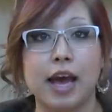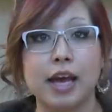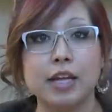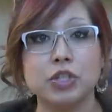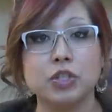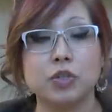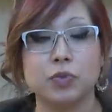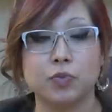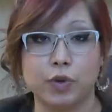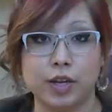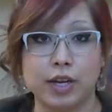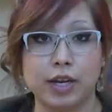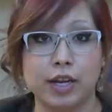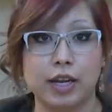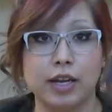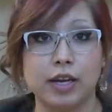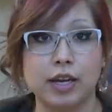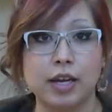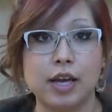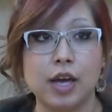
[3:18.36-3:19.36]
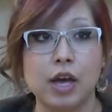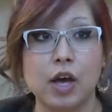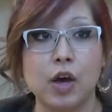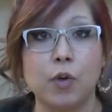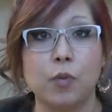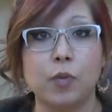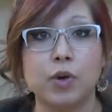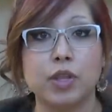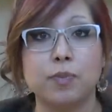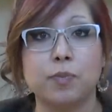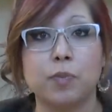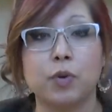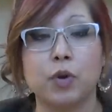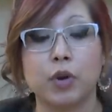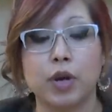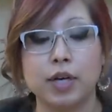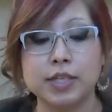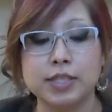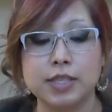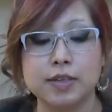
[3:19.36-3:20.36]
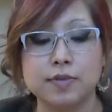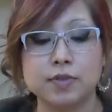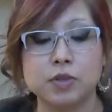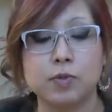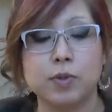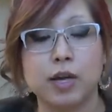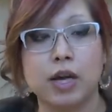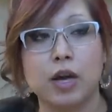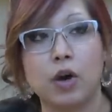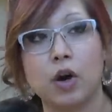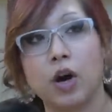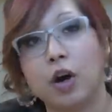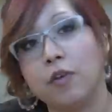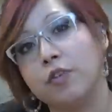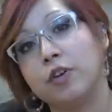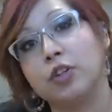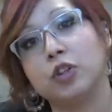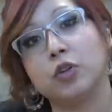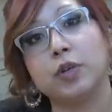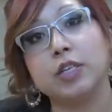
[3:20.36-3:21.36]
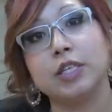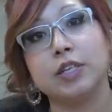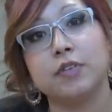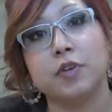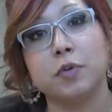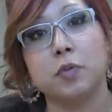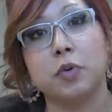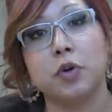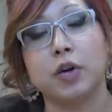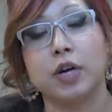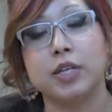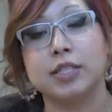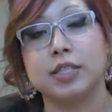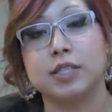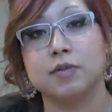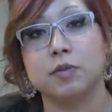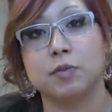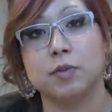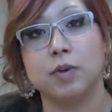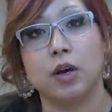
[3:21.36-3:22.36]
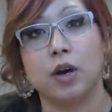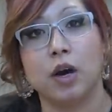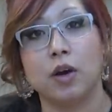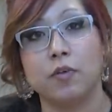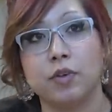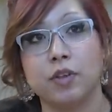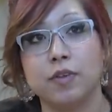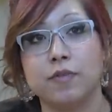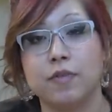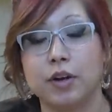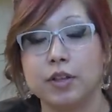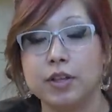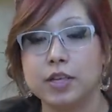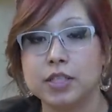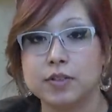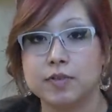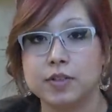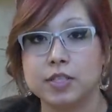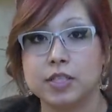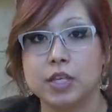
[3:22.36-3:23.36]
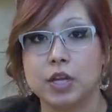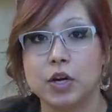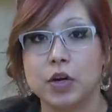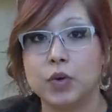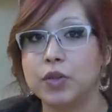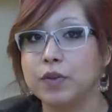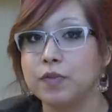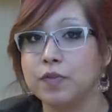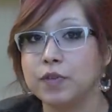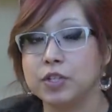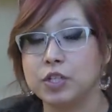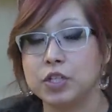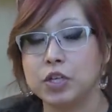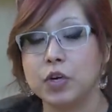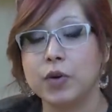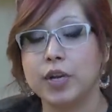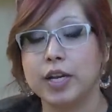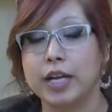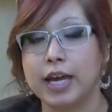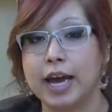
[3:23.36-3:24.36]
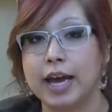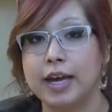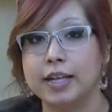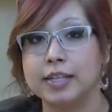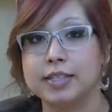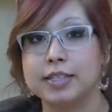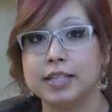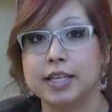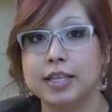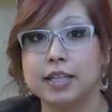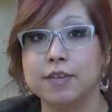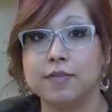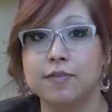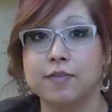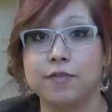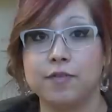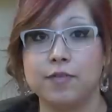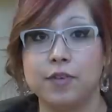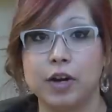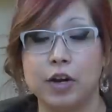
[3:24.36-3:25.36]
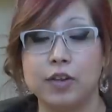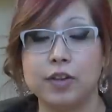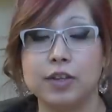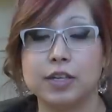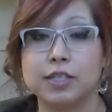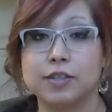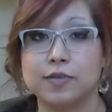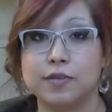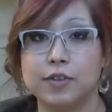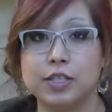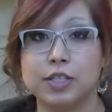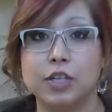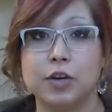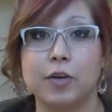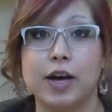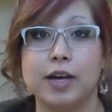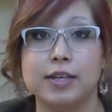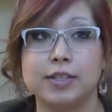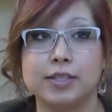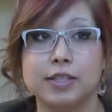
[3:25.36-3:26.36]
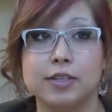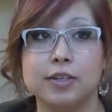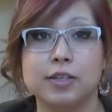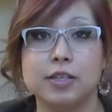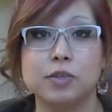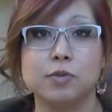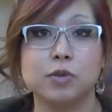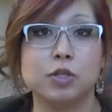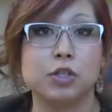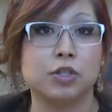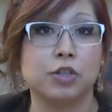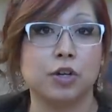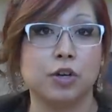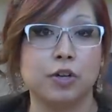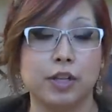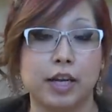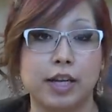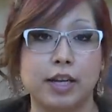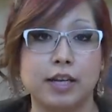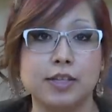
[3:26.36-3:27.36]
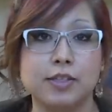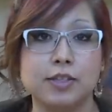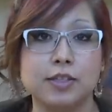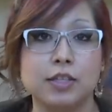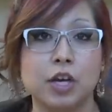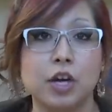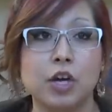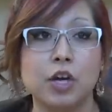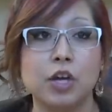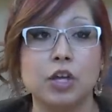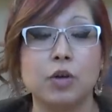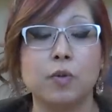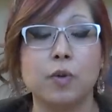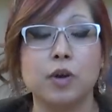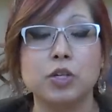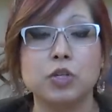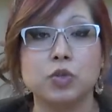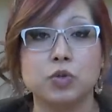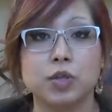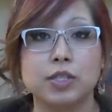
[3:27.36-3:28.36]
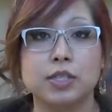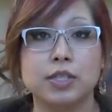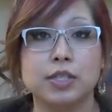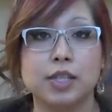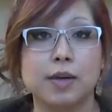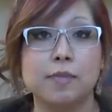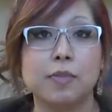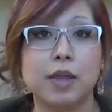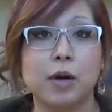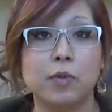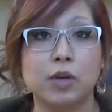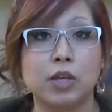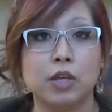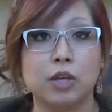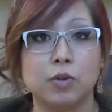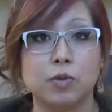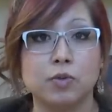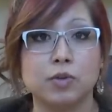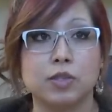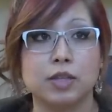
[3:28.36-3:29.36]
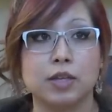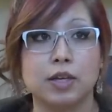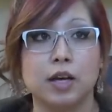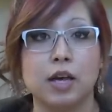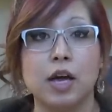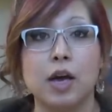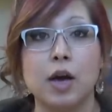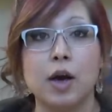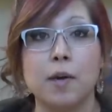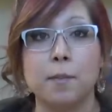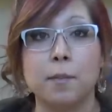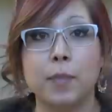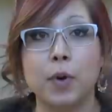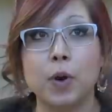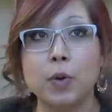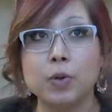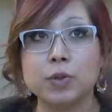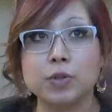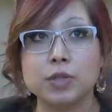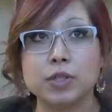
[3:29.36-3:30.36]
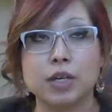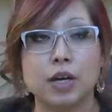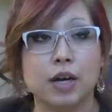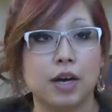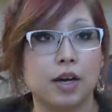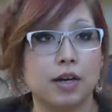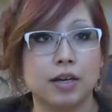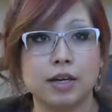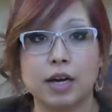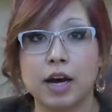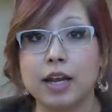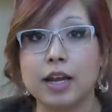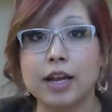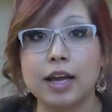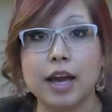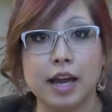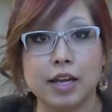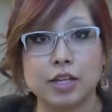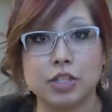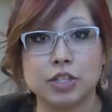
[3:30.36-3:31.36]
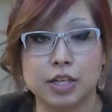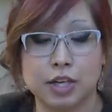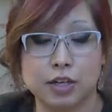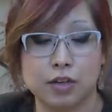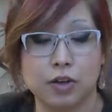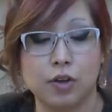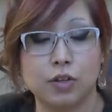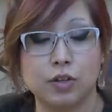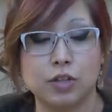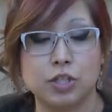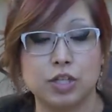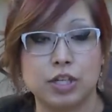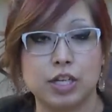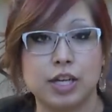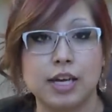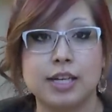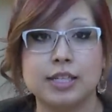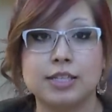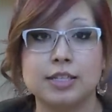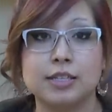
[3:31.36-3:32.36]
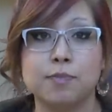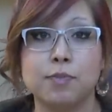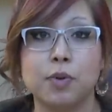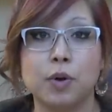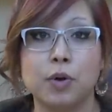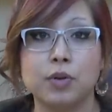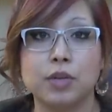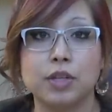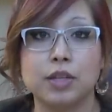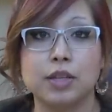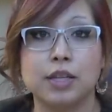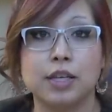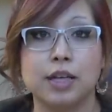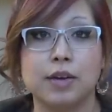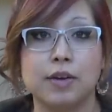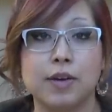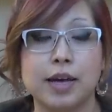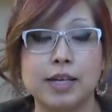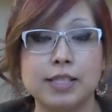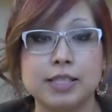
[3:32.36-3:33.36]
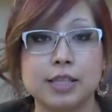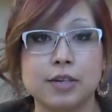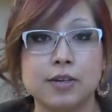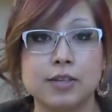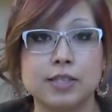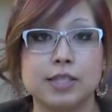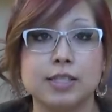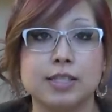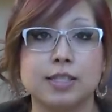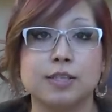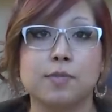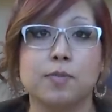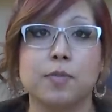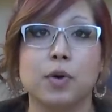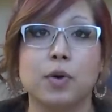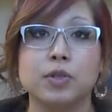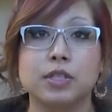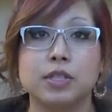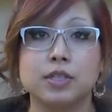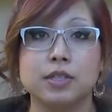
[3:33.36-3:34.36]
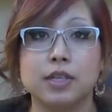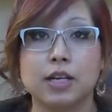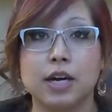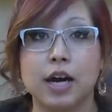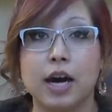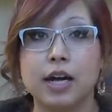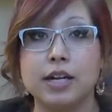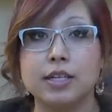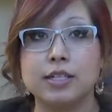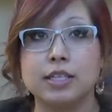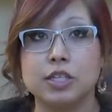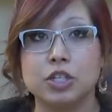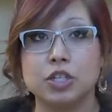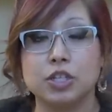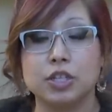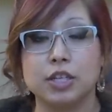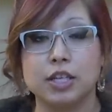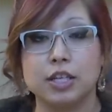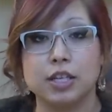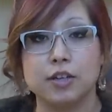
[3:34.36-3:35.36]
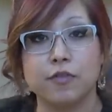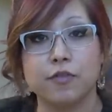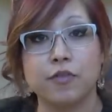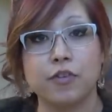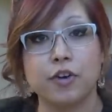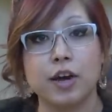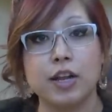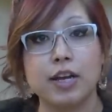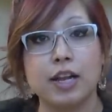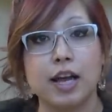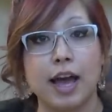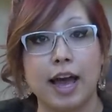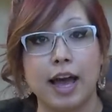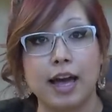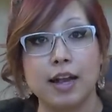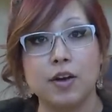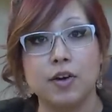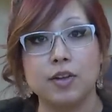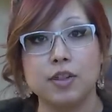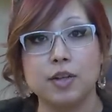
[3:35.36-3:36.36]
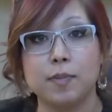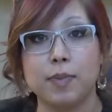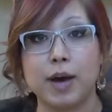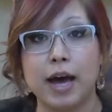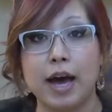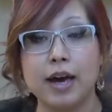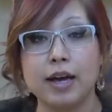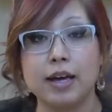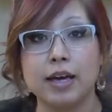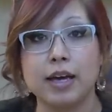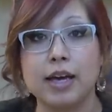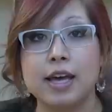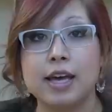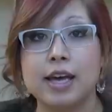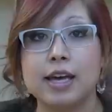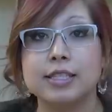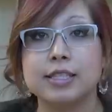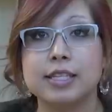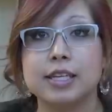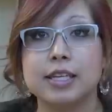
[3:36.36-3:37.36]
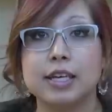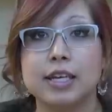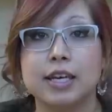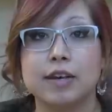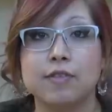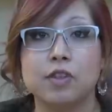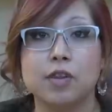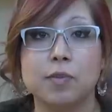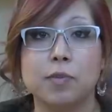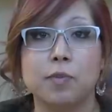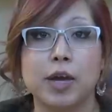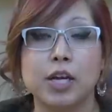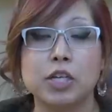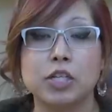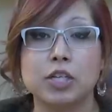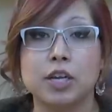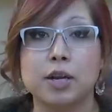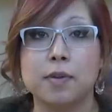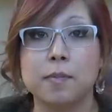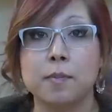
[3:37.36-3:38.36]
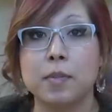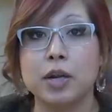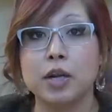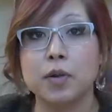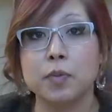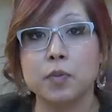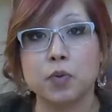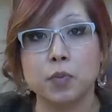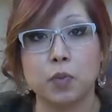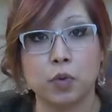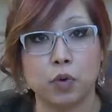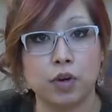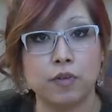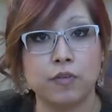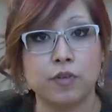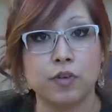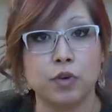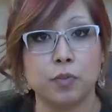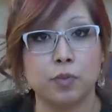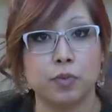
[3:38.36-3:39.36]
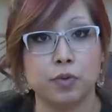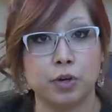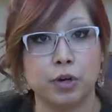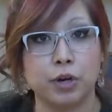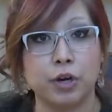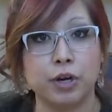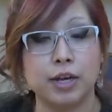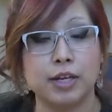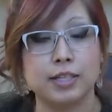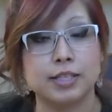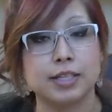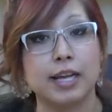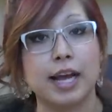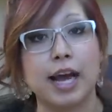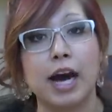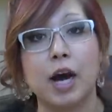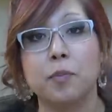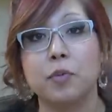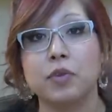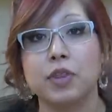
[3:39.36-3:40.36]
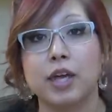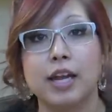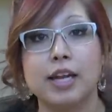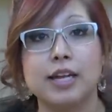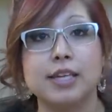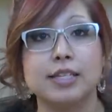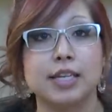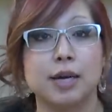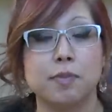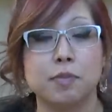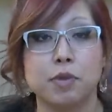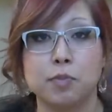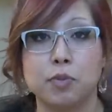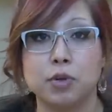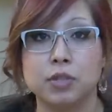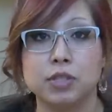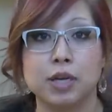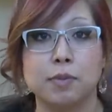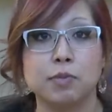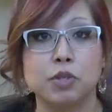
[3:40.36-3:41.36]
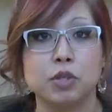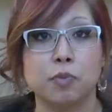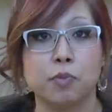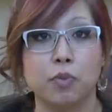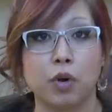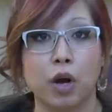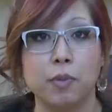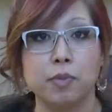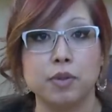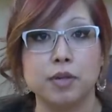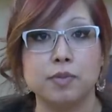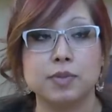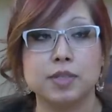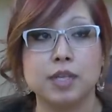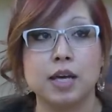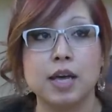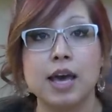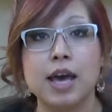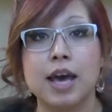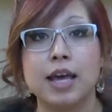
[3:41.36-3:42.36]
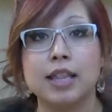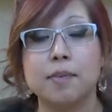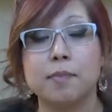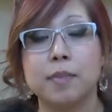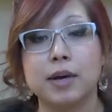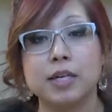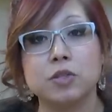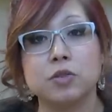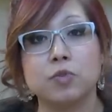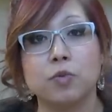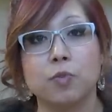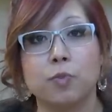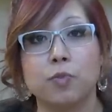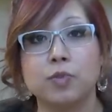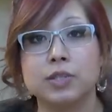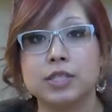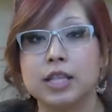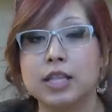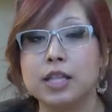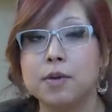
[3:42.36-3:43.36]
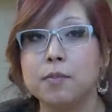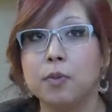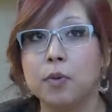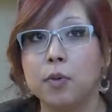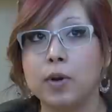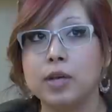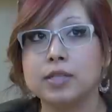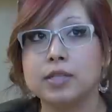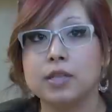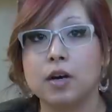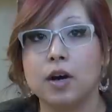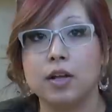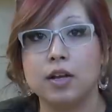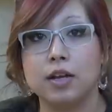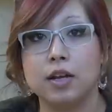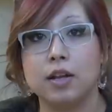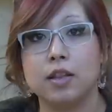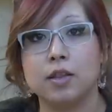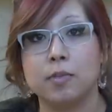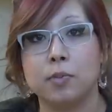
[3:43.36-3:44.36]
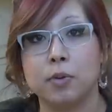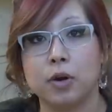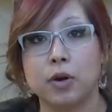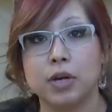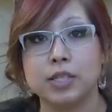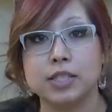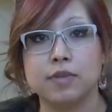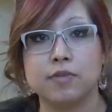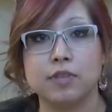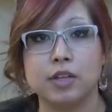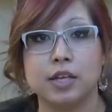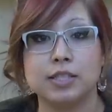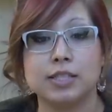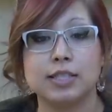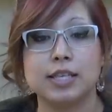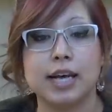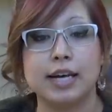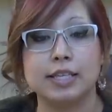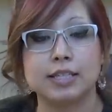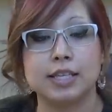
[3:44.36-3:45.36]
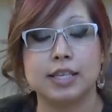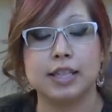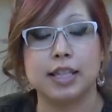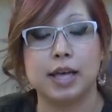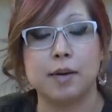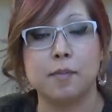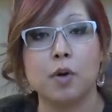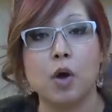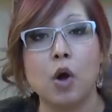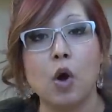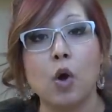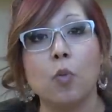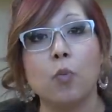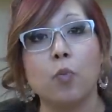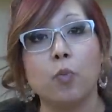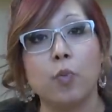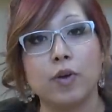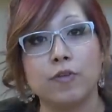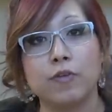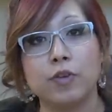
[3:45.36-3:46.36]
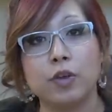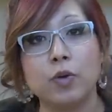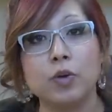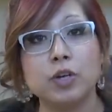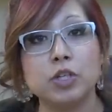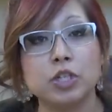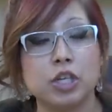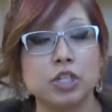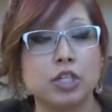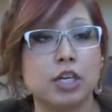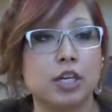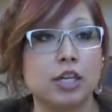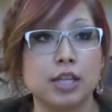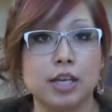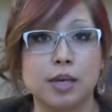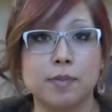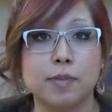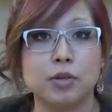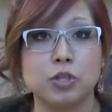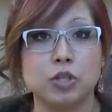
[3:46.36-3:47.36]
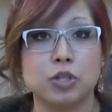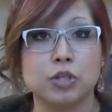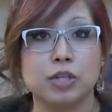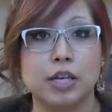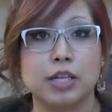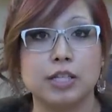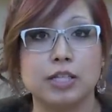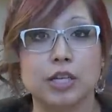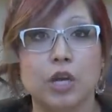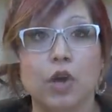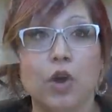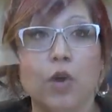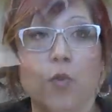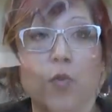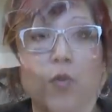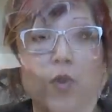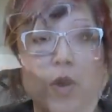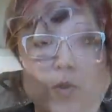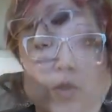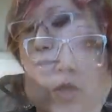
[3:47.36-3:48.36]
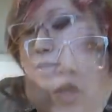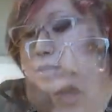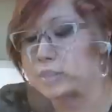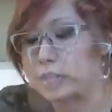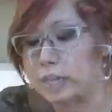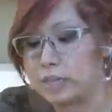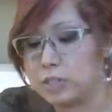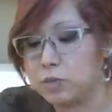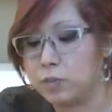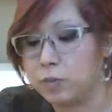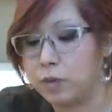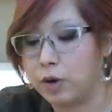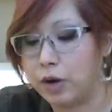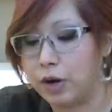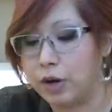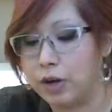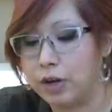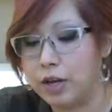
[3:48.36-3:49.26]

and your reading. With progressives, we offer three different progressives. We offer the Varilux Physio, the Physio Enhance, and the Varilux Physio S Series, which is our latest. You want to stress to them that we use the most cutting edge technology. It's both, the S Series is both cut digitally in the front and on the back. It's going to give the patient minimal peripheral blur. It's going to help with any depth perception problems. And the best selling points on the progressive lens is asking them, if you could change anything about your lens, what would you change?